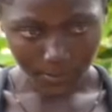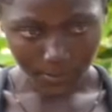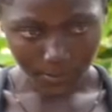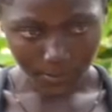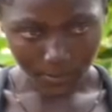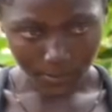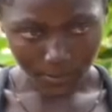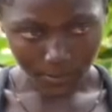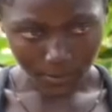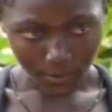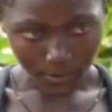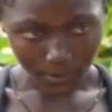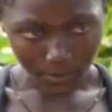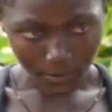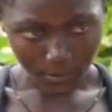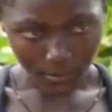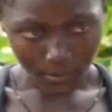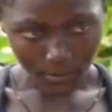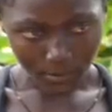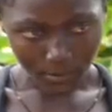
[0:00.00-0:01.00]

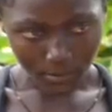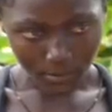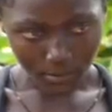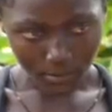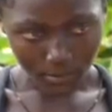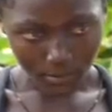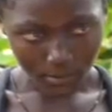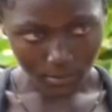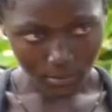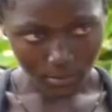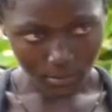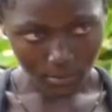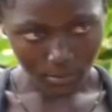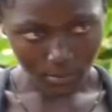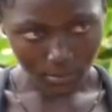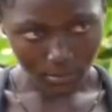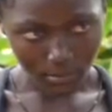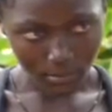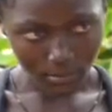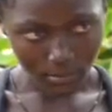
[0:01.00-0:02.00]

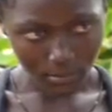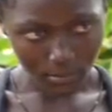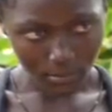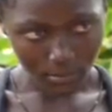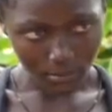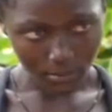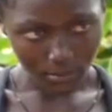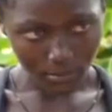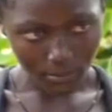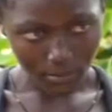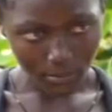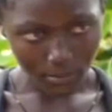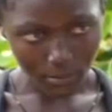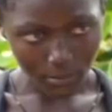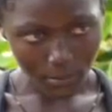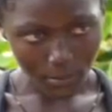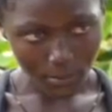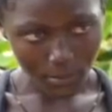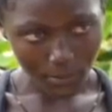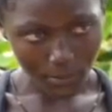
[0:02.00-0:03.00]

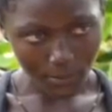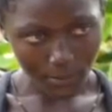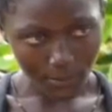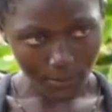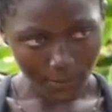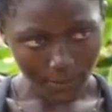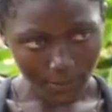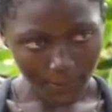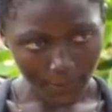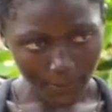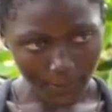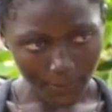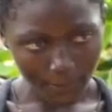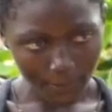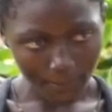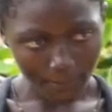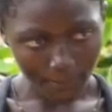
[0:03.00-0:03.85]
(not speaking)